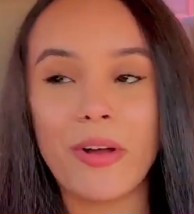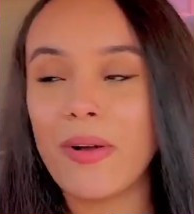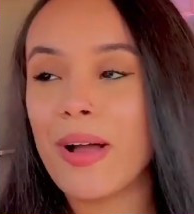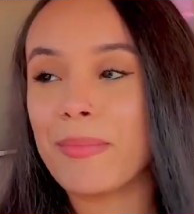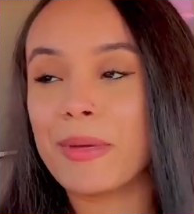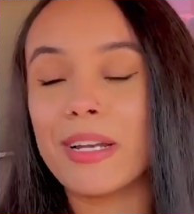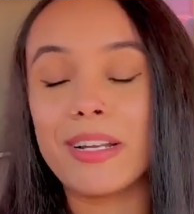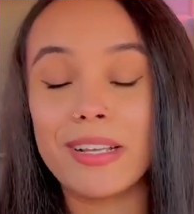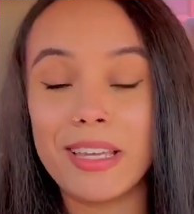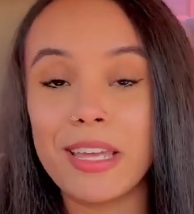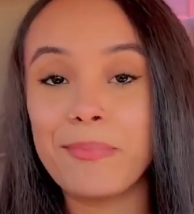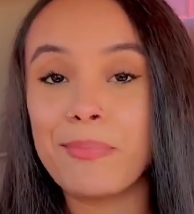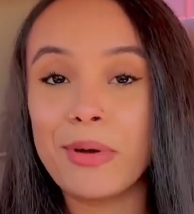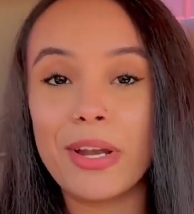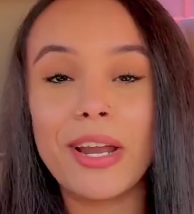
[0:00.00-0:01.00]
I'm gonna
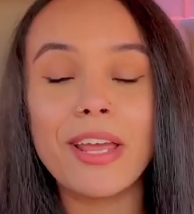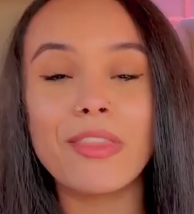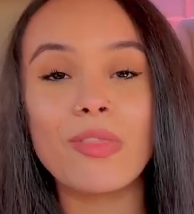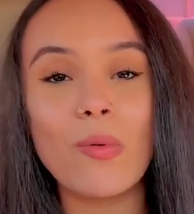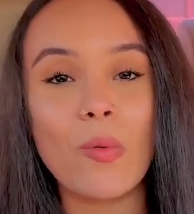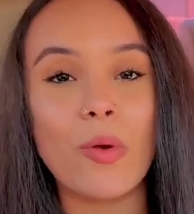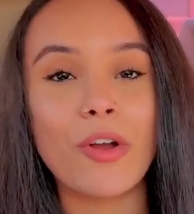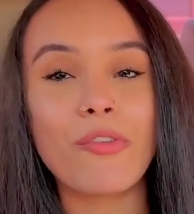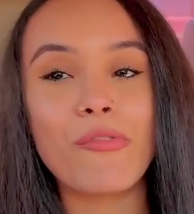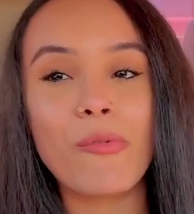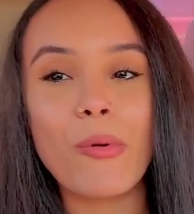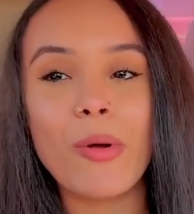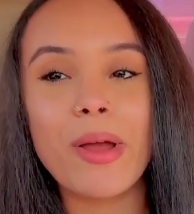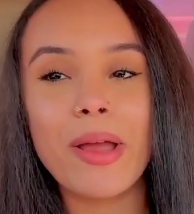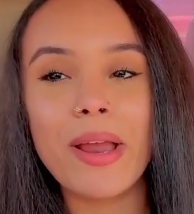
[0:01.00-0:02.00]
keep putting in the work
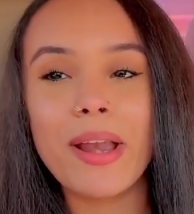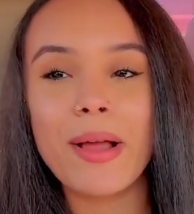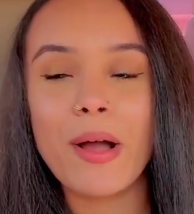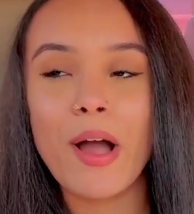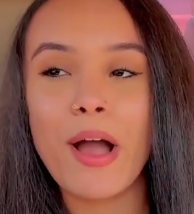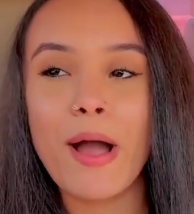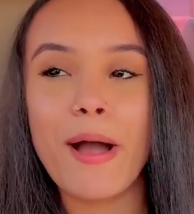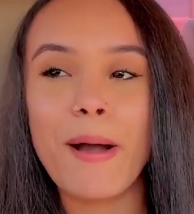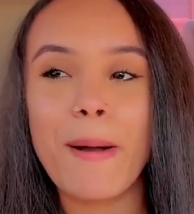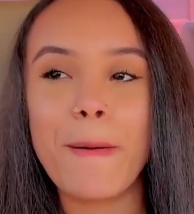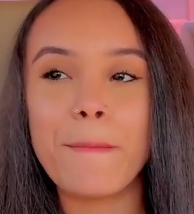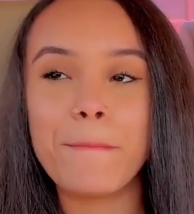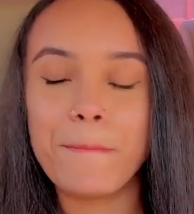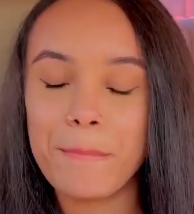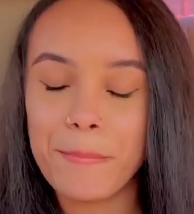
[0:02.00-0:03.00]
for it,
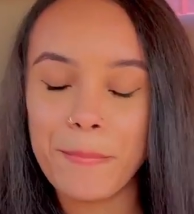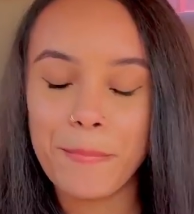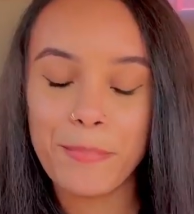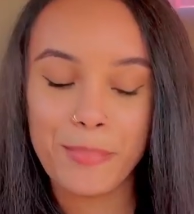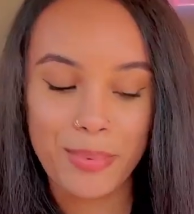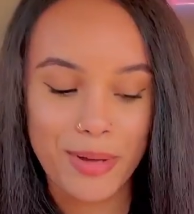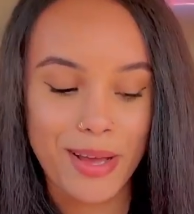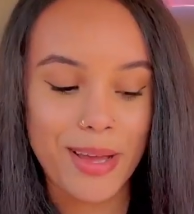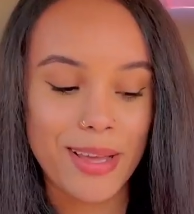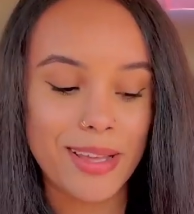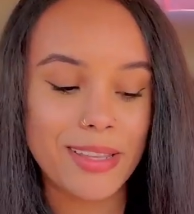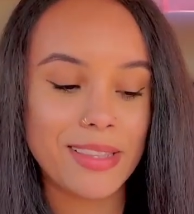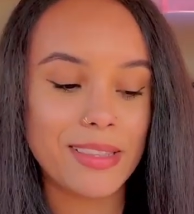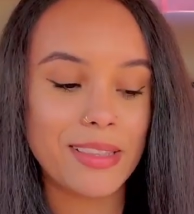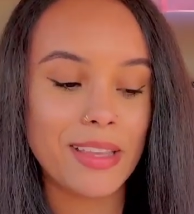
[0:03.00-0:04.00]

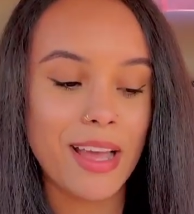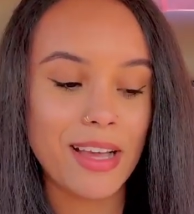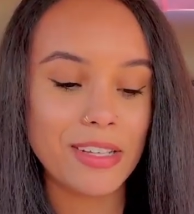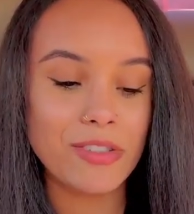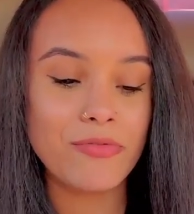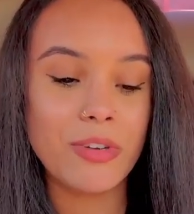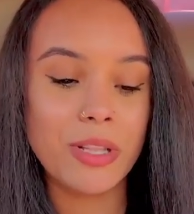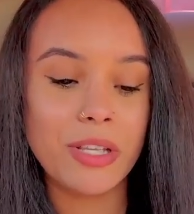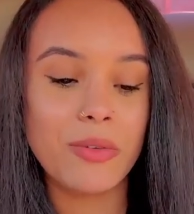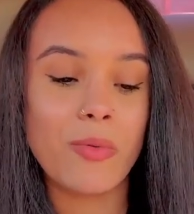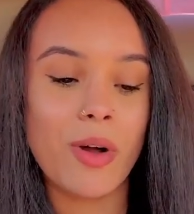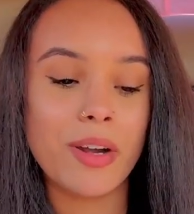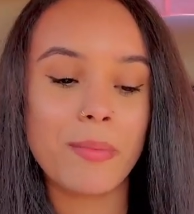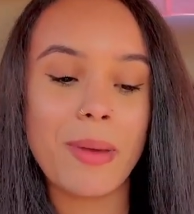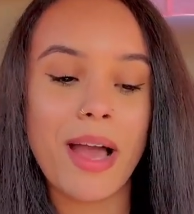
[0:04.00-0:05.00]
but I really
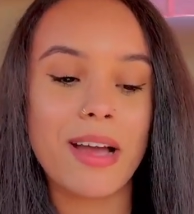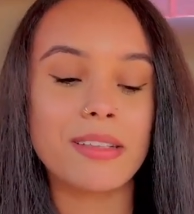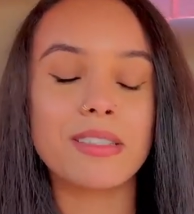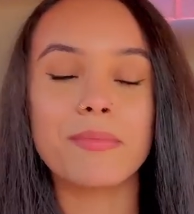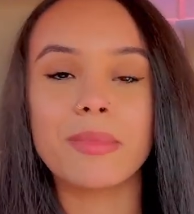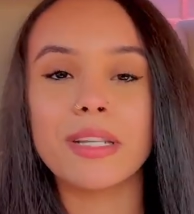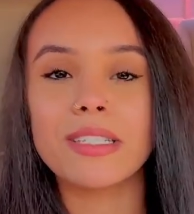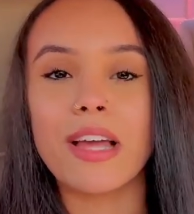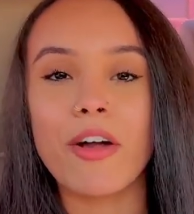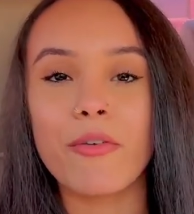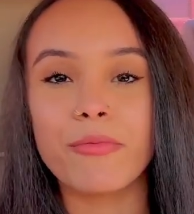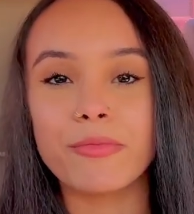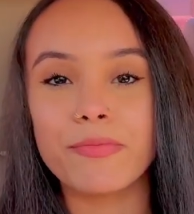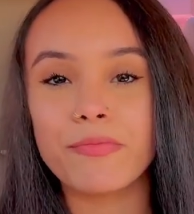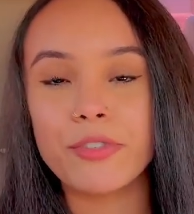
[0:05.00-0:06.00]
want to pass something
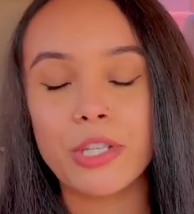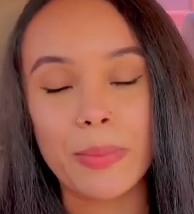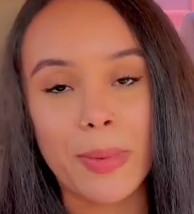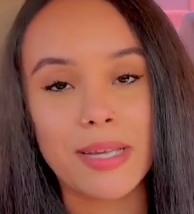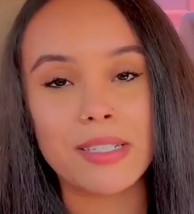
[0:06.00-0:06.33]
down to my